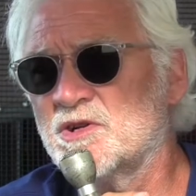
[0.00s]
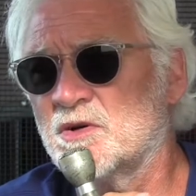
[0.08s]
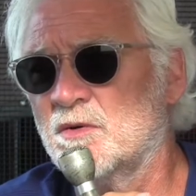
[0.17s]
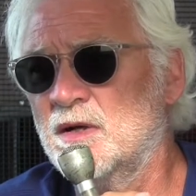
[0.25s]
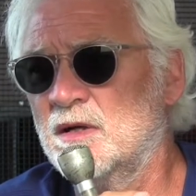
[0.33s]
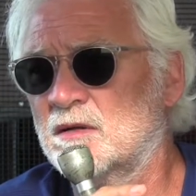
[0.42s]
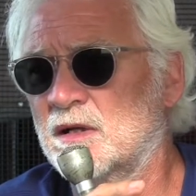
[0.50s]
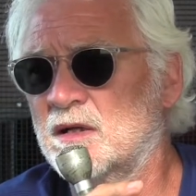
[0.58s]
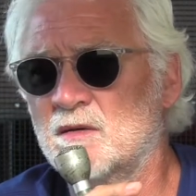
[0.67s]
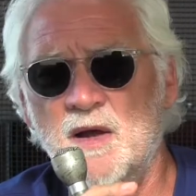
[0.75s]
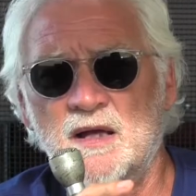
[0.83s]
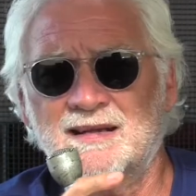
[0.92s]
screen,
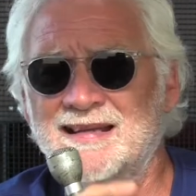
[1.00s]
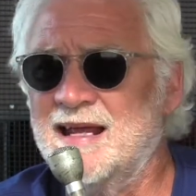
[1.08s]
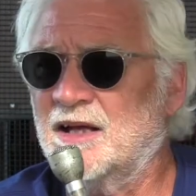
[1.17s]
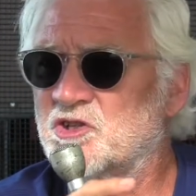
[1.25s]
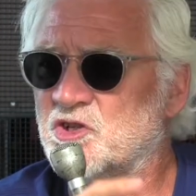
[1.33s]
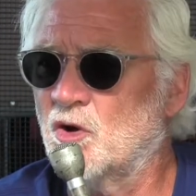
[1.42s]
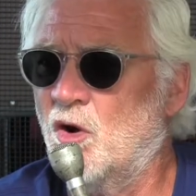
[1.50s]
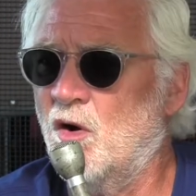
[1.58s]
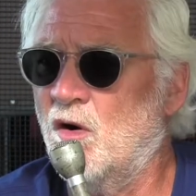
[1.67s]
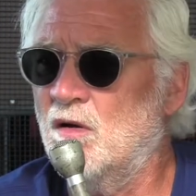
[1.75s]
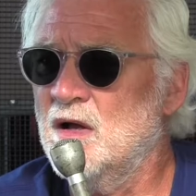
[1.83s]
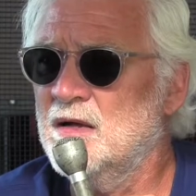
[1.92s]
thinking about the next
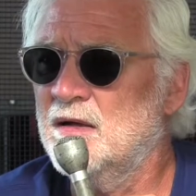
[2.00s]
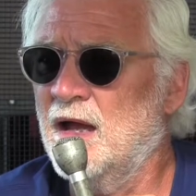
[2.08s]
call,